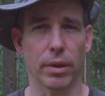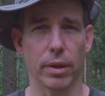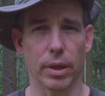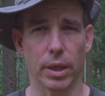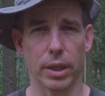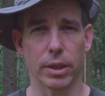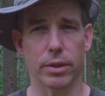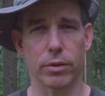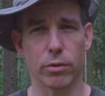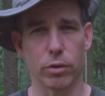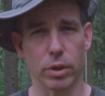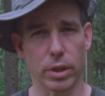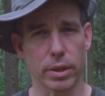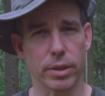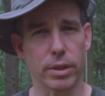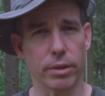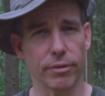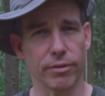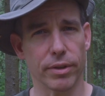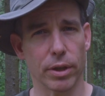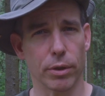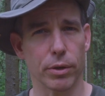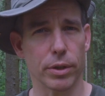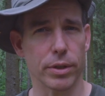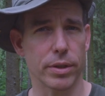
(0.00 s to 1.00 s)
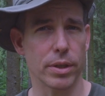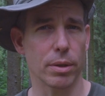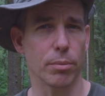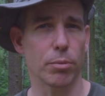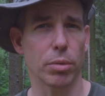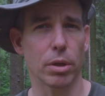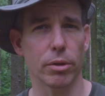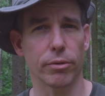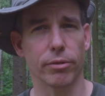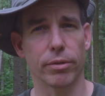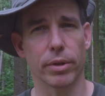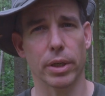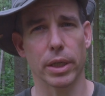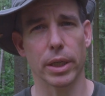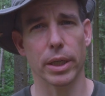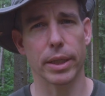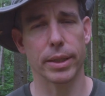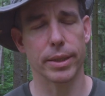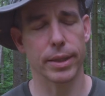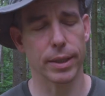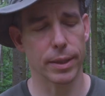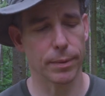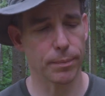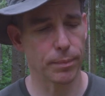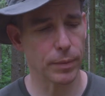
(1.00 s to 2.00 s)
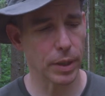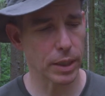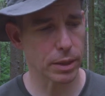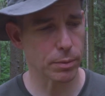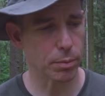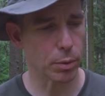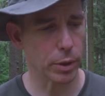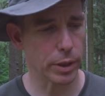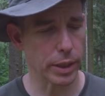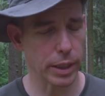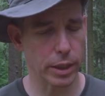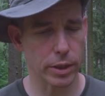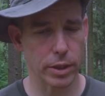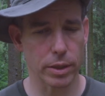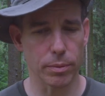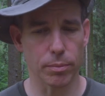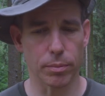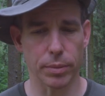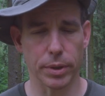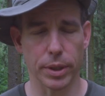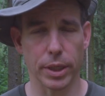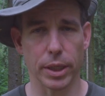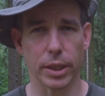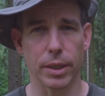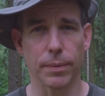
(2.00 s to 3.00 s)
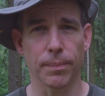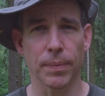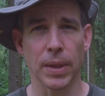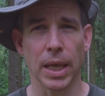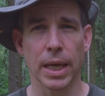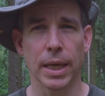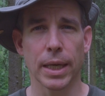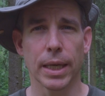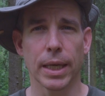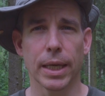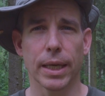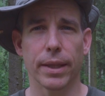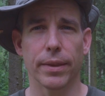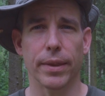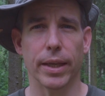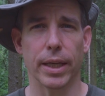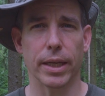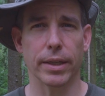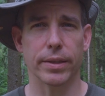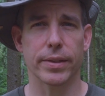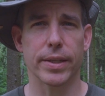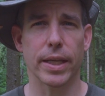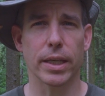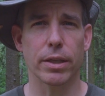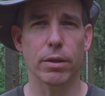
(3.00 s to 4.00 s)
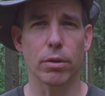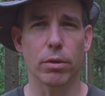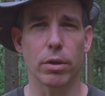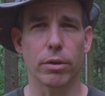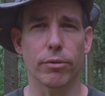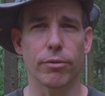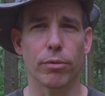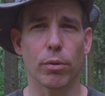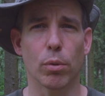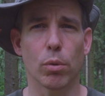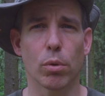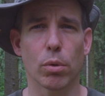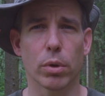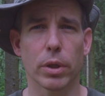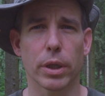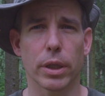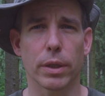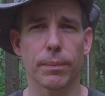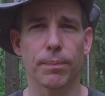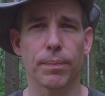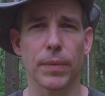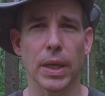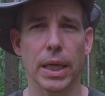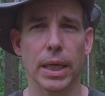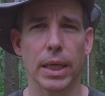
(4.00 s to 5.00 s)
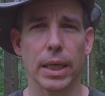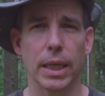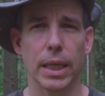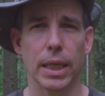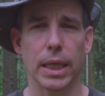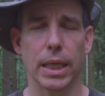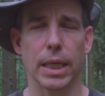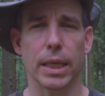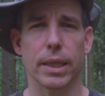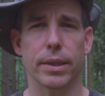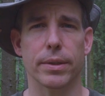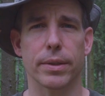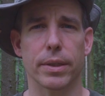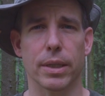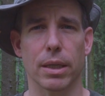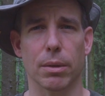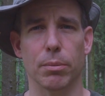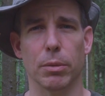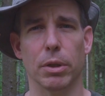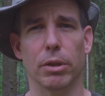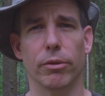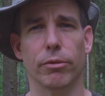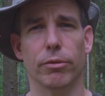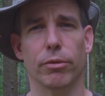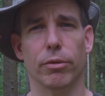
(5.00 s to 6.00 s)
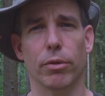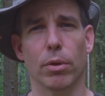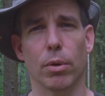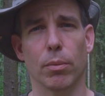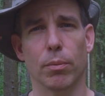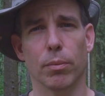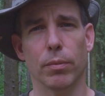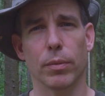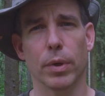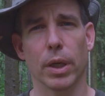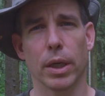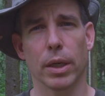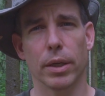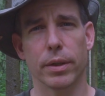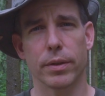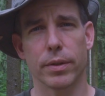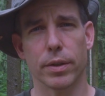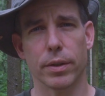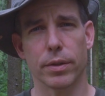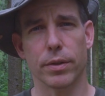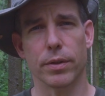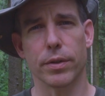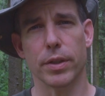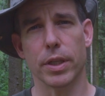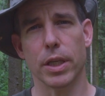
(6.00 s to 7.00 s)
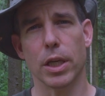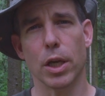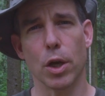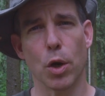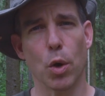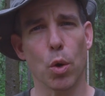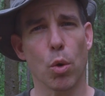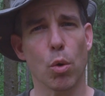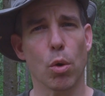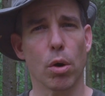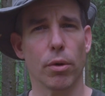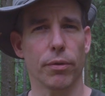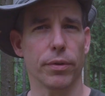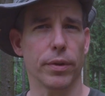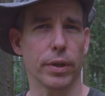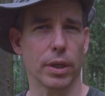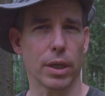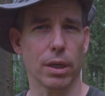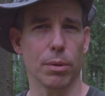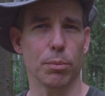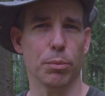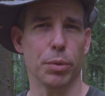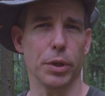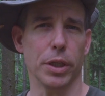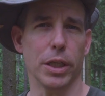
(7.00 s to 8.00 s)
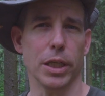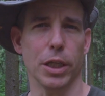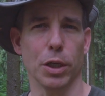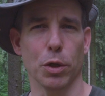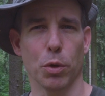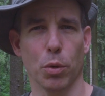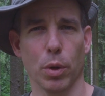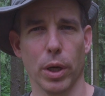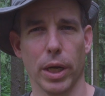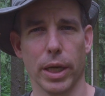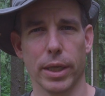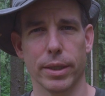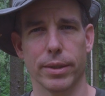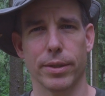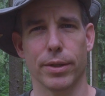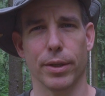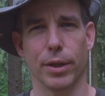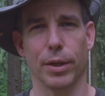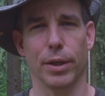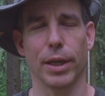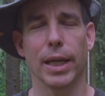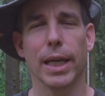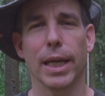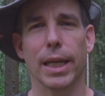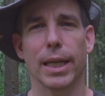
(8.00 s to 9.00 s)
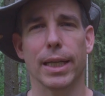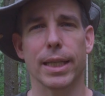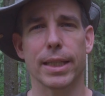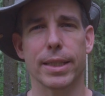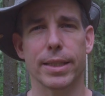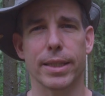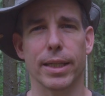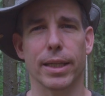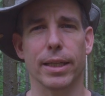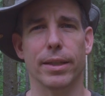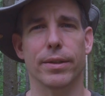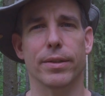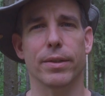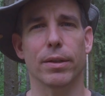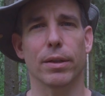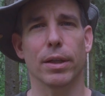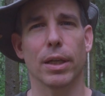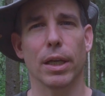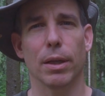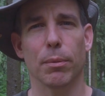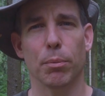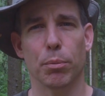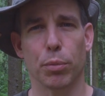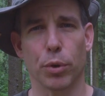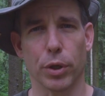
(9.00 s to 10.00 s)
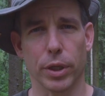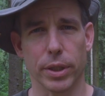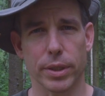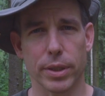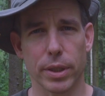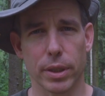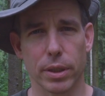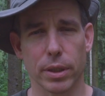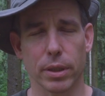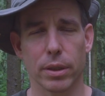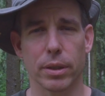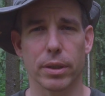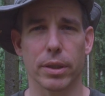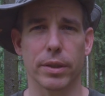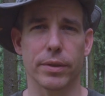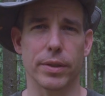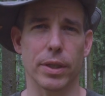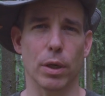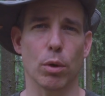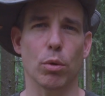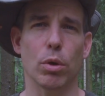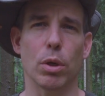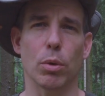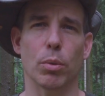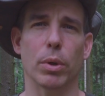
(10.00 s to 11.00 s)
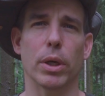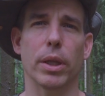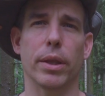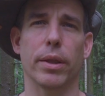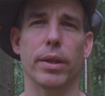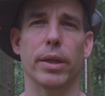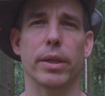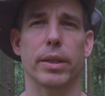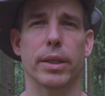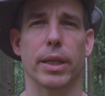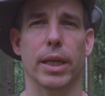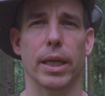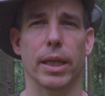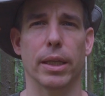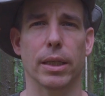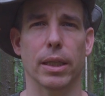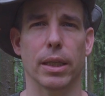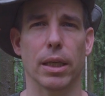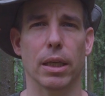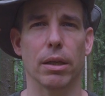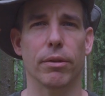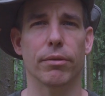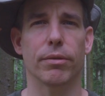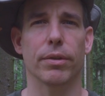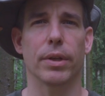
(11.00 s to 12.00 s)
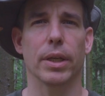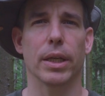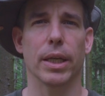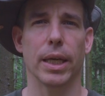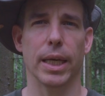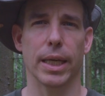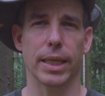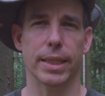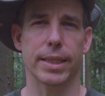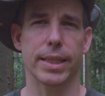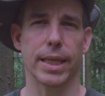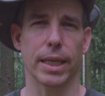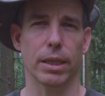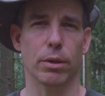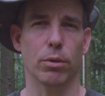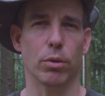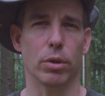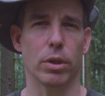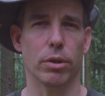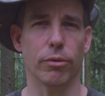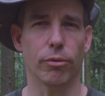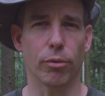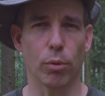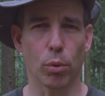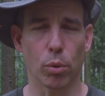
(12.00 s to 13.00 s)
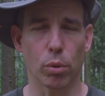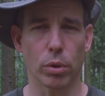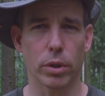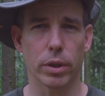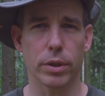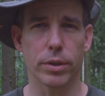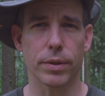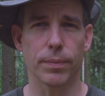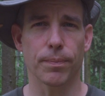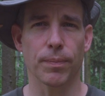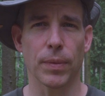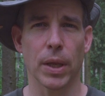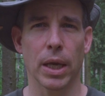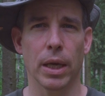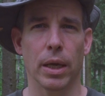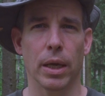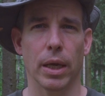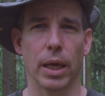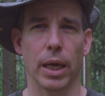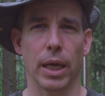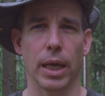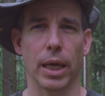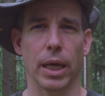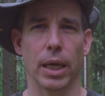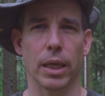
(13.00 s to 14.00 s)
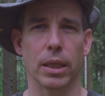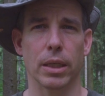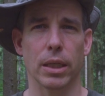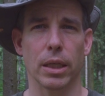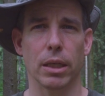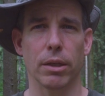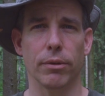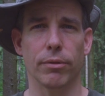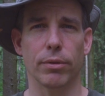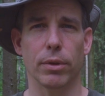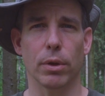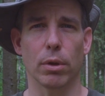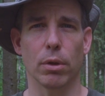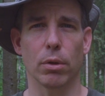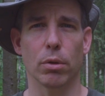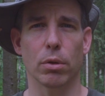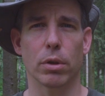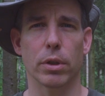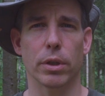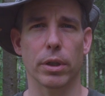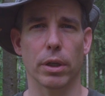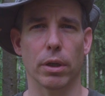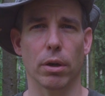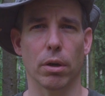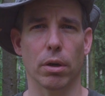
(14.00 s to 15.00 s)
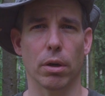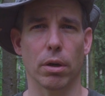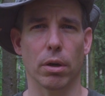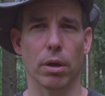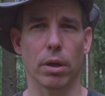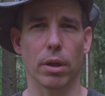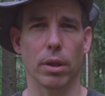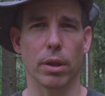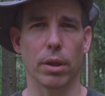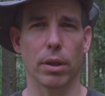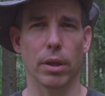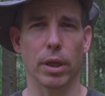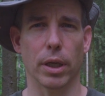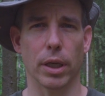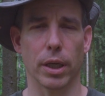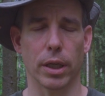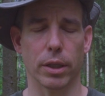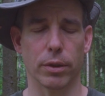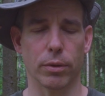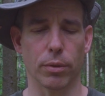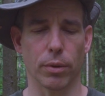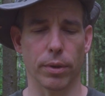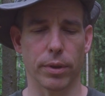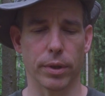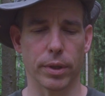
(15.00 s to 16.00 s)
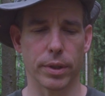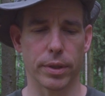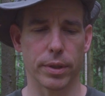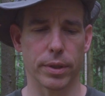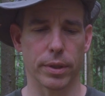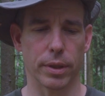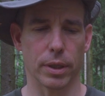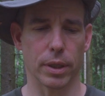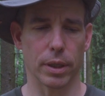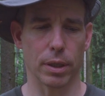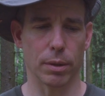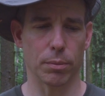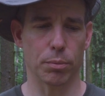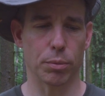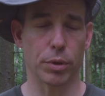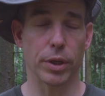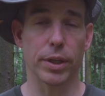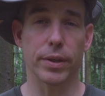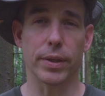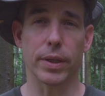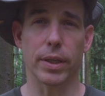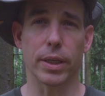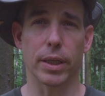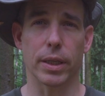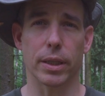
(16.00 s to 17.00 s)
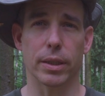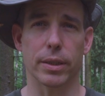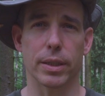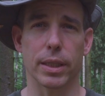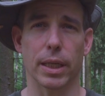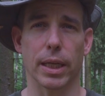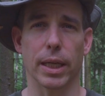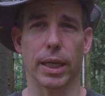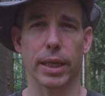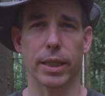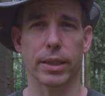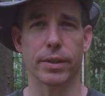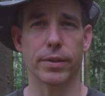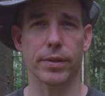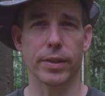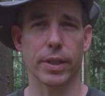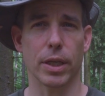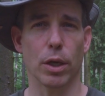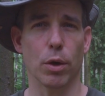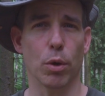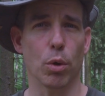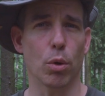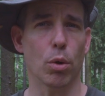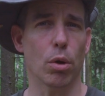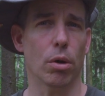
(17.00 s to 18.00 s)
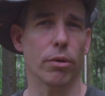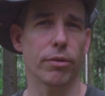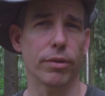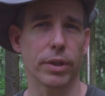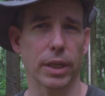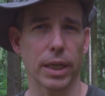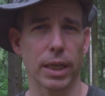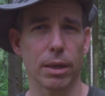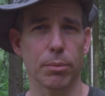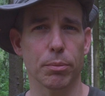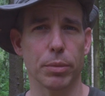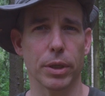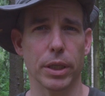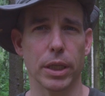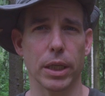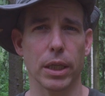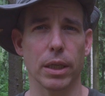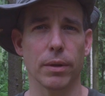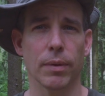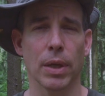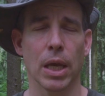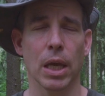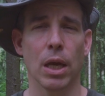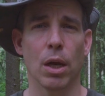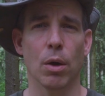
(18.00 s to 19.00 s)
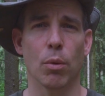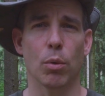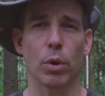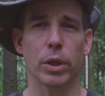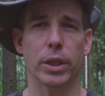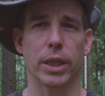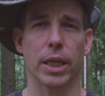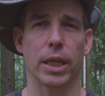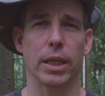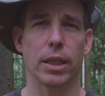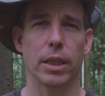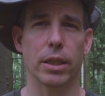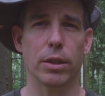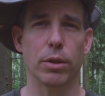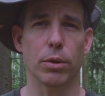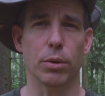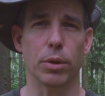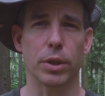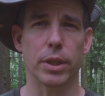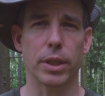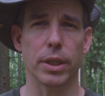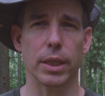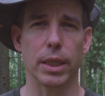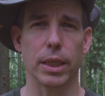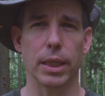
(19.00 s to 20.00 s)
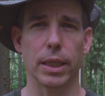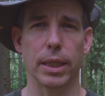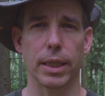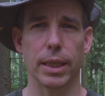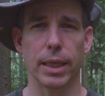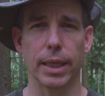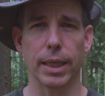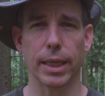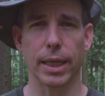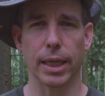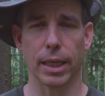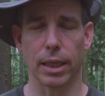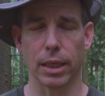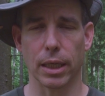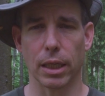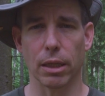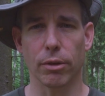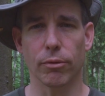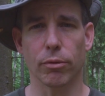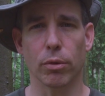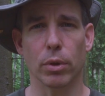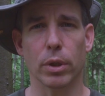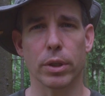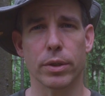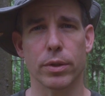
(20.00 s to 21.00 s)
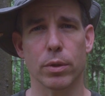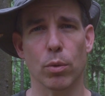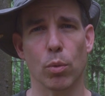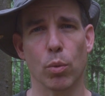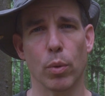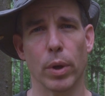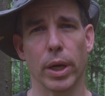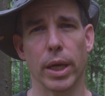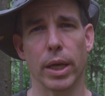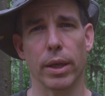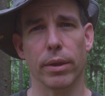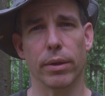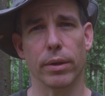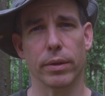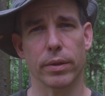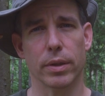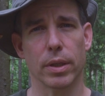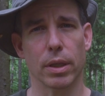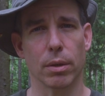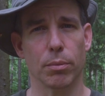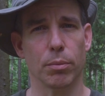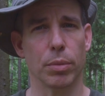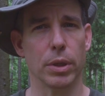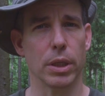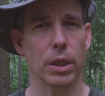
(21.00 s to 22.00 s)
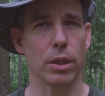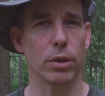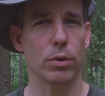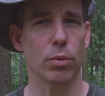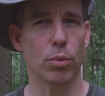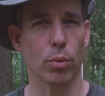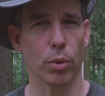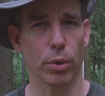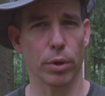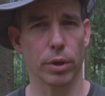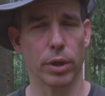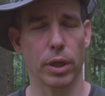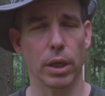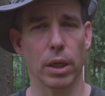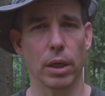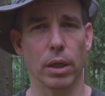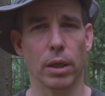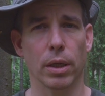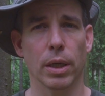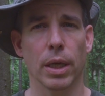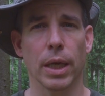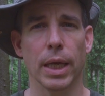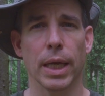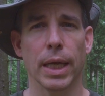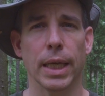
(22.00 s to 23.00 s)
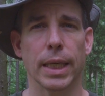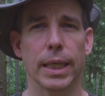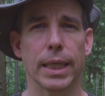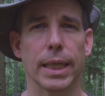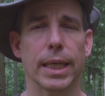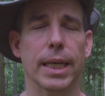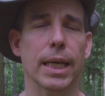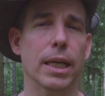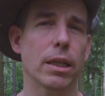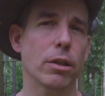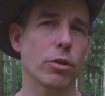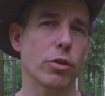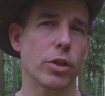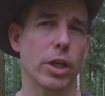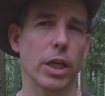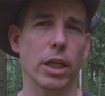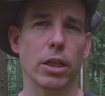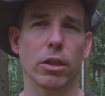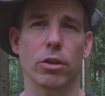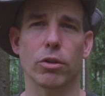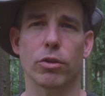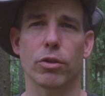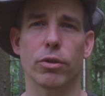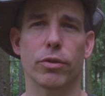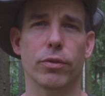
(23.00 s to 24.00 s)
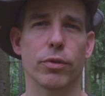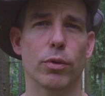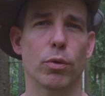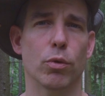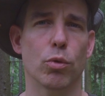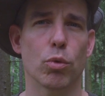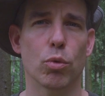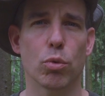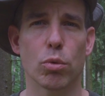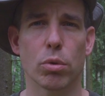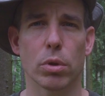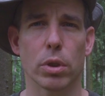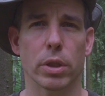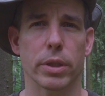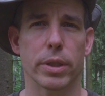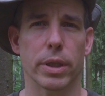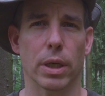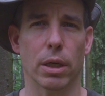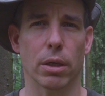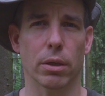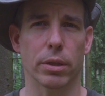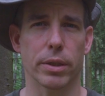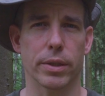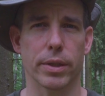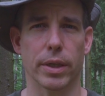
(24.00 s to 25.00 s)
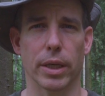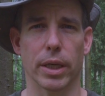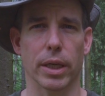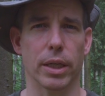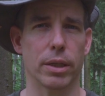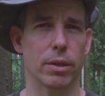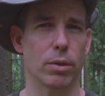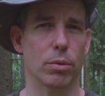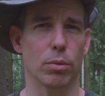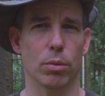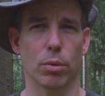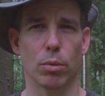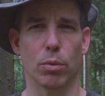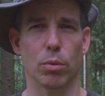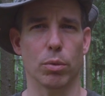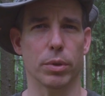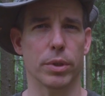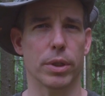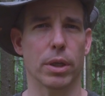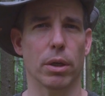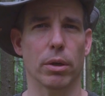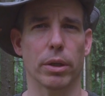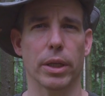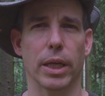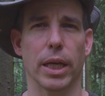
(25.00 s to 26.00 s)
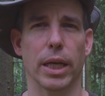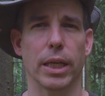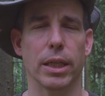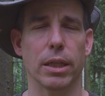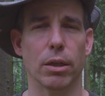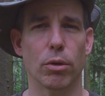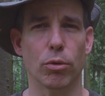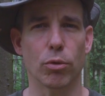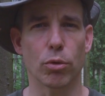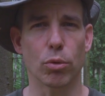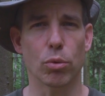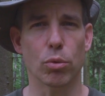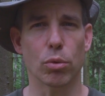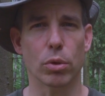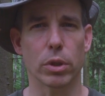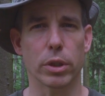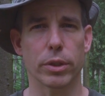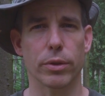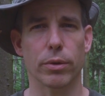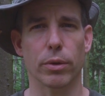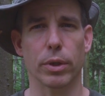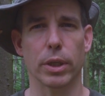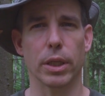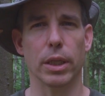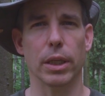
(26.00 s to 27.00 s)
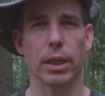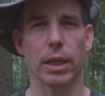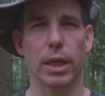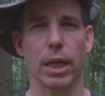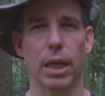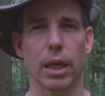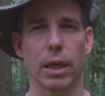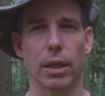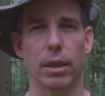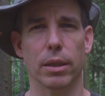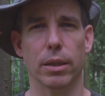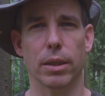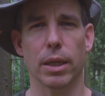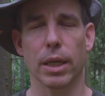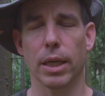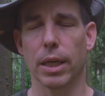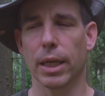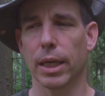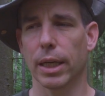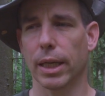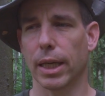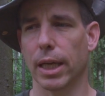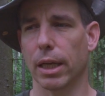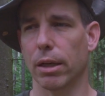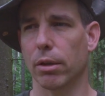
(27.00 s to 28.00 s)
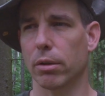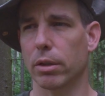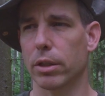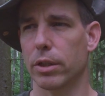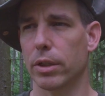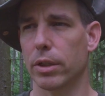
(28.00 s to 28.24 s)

it's just a very simplified explanation, but the executive order is coming from the CEO of the company US. So let's say the president is the only one that can give executive orders, and if you look on to this president, like the CEO of a company, what can he do? He can influence the way this company is working. He can't change the rules outside without any rule. So he cannot